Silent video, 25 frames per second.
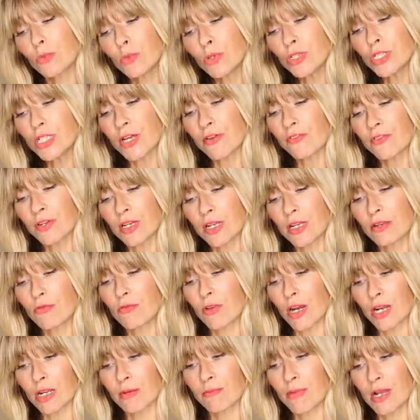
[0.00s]
I would definitely
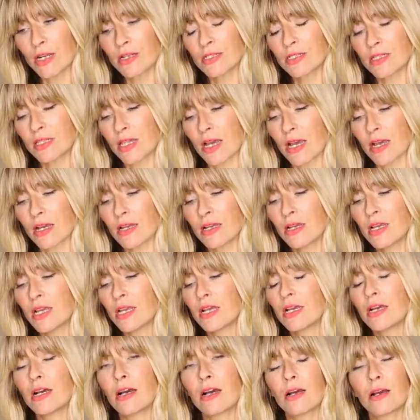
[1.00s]
recommend that,
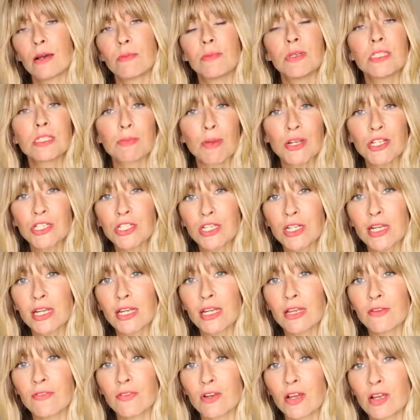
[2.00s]

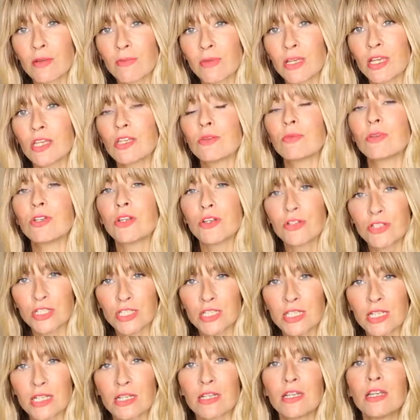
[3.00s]
especially if, like me, you were
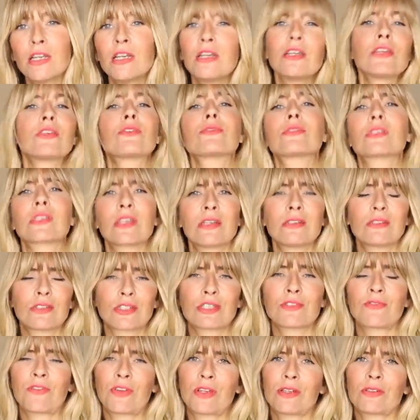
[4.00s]
noticing your skin
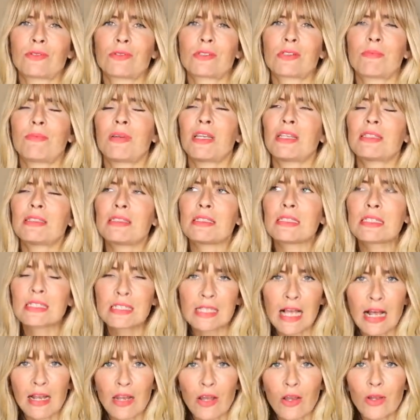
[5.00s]
just feels a bit
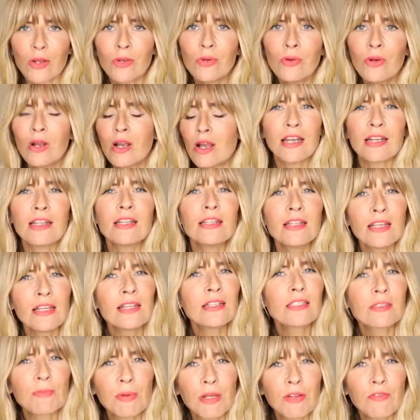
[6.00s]
sallow and it
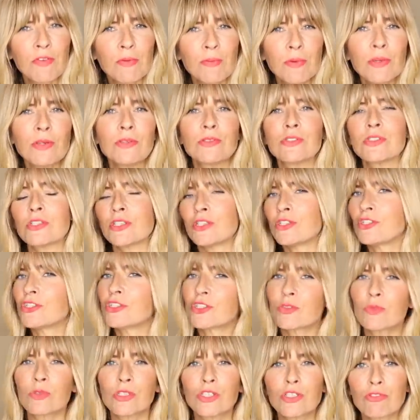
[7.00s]
needs a bit of a boost and you
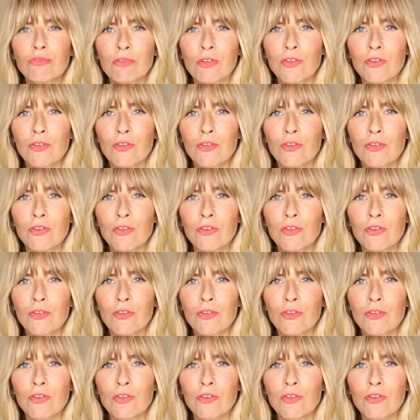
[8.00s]
just want to